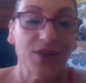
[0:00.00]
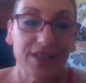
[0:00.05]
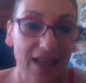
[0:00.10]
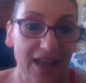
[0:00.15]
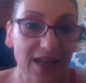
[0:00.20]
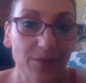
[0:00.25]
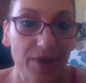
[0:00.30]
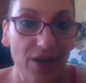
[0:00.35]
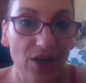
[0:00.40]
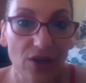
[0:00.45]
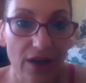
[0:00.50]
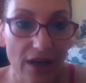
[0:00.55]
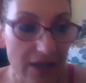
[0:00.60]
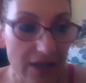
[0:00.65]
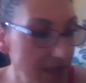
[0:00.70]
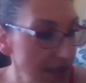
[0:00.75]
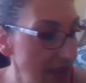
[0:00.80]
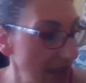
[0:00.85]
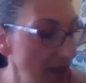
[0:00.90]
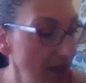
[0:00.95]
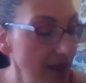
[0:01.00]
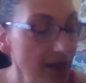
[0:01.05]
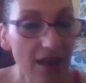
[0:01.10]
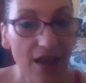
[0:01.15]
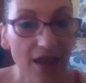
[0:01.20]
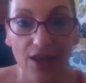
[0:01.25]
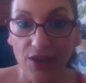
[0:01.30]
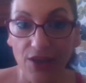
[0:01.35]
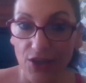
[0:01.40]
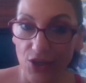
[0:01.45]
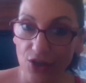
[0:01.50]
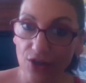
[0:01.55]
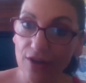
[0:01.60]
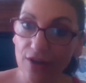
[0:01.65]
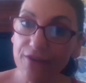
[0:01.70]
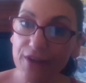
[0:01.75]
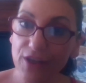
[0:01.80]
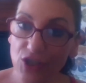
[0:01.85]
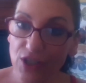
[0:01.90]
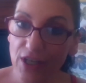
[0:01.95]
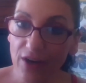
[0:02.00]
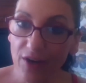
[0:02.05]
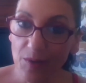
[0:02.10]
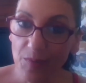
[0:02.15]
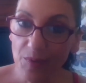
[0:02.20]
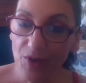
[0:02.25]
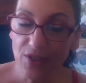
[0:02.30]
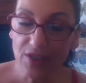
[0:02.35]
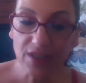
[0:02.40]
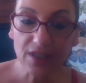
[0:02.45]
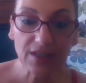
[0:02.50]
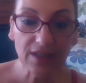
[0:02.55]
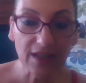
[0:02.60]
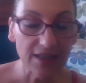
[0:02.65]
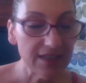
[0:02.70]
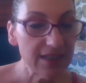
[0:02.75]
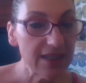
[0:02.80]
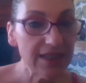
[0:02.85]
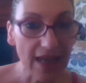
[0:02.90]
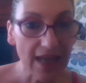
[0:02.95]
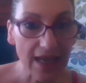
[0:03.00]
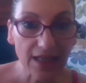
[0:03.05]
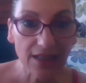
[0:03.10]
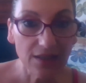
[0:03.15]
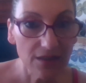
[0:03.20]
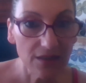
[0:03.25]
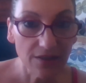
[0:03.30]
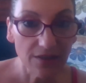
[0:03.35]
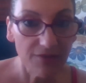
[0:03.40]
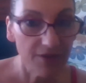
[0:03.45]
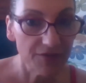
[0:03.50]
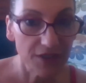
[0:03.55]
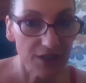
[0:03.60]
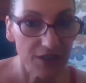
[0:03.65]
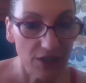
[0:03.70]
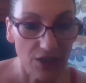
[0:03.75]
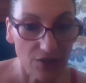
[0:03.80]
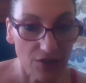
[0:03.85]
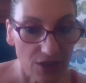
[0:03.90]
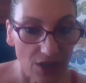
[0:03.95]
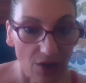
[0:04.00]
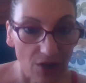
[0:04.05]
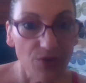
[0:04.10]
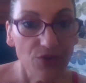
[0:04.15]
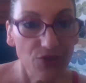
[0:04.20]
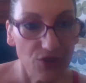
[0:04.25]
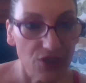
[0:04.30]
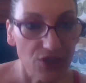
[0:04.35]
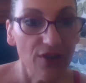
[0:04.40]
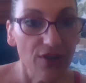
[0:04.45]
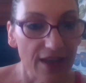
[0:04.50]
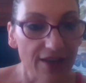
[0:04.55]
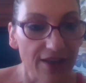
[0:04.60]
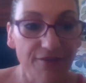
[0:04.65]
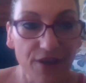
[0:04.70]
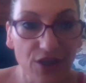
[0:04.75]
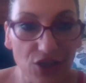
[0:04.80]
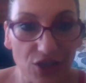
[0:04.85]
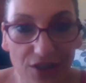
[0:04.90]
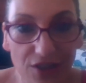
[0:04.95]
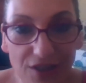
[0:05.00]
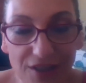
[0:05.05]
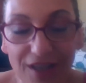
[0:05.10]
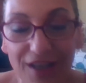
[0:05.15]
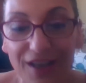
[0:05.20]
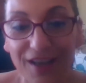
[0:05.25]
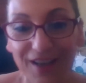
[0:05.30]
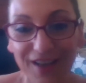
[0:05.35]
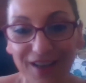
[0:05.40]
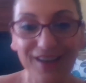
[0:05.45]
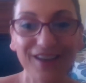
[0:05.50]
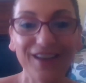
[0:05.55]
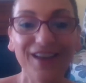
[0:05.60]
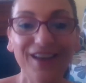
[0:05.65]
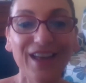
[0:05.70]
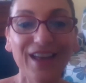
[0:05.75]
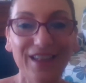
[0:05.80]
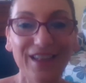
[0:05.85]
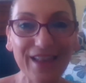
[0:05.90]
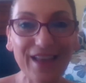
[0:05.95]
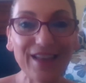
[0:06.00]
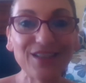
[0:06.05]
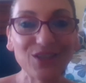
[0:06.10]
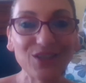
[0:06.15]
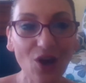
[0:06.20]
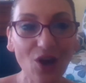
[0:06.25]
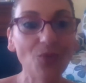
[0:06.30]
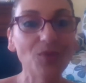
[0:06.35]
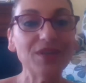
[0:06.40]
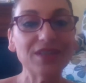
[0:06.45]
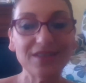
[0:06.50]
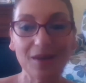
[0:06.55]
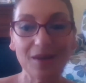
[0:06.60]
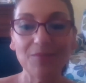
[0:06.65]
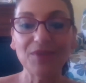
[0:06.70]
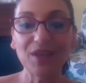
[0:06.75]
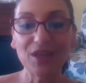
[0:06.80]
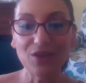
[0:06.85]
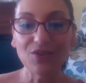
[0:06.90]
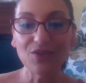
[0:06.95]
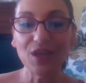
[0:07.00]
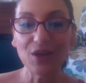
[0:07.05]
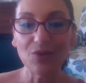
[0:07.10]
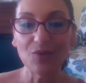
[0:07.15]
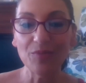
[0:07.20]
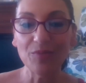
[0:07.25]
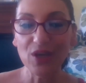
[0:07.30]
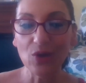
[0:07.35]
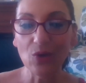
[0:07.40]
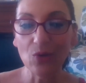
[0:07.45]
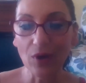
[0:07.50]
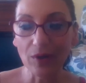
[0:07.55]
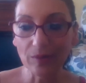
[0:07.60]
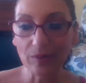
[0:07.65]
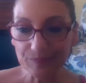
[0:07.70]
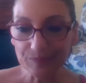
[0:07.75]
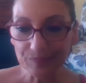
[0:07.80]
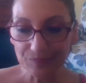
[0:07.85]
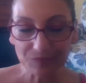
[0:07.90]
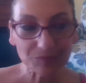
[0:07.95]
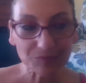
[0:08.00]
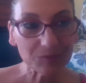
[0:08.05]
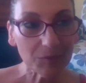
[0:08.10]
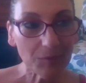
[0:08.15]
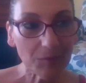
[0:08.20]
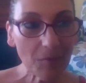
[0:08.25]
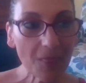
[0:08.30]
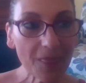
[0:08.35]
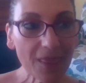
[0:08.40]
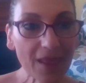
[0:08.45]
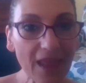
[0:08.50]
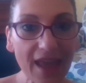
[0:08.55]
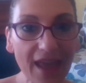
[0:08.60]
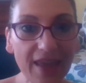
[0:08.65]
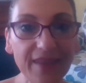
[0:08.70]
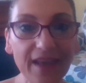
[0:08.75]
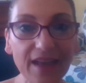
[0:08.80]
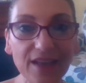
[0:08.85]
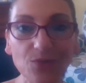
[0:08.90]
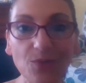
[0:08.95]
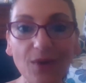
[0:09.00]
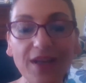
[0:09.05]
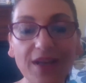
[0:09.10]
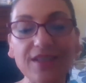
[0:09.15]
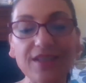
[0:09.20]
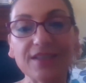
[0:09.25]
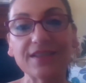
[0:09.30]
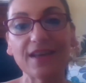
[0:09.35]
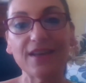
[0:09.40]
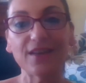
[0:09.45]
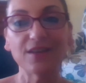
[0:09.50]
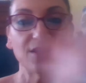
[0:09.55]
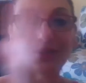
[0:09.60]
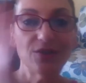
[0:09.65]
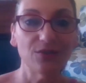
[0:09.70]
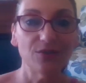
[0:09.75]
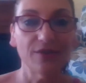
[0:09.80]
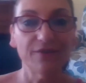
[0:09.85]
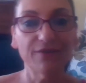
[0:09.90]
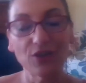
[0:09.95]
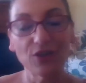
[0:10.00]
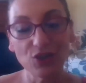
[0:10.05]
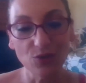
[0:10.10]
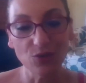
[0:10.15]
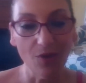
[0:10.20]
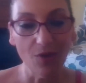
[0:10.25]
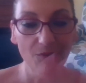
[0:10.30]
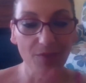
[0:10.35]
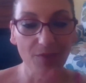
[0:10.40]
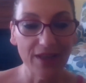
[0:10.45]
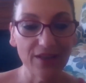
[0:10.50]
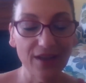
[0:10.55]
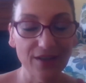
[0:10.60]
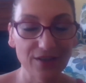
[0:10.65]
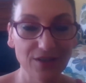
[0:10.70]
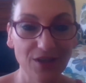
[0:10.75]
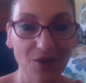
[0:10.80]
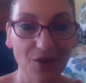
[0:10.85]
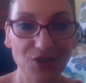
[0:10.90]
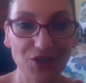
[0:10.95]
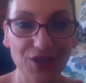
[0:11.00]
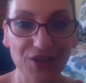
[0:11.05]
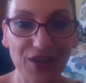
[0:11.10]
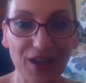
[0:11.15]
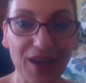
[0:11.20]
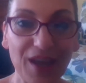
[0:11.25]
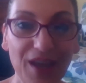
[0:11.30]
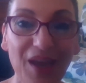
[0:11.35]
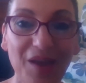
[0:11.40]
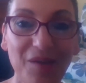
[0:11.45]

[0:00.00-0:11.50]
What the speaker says: It had to be a good idea. You're a visionary person. It didn't end 15 years ago. You still have visions. Let's go with something you think will be cool. And that's why I decided to do the virtual weight loss coaching thing.